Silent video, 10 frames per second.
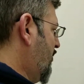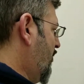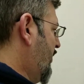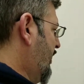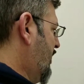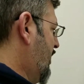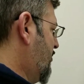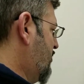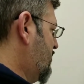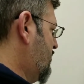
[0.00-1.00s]
all 8
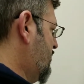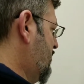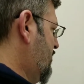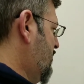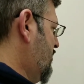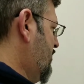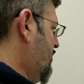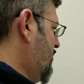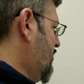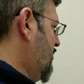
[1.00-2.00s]
cameras,
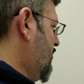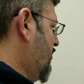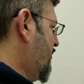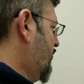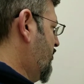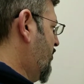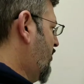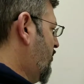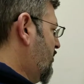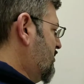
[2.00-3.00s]
or view them
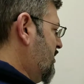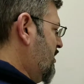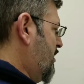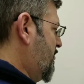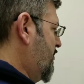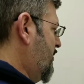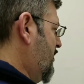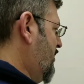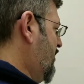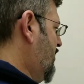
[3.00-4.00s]
all at one time,
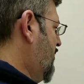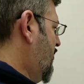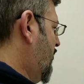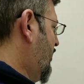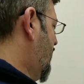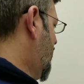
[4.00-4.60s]
or you